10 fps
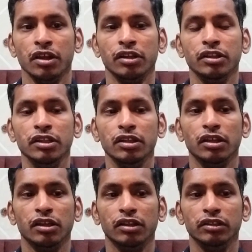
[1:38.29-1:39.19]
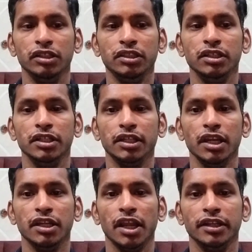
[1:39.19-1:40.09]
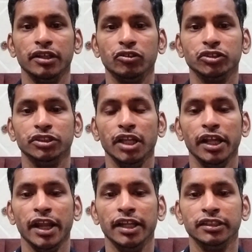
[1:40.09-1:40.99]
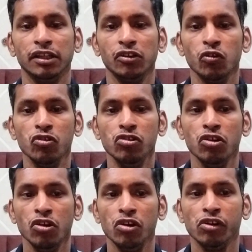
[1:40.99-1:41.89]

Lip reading: This indicates that the questionnaire has the low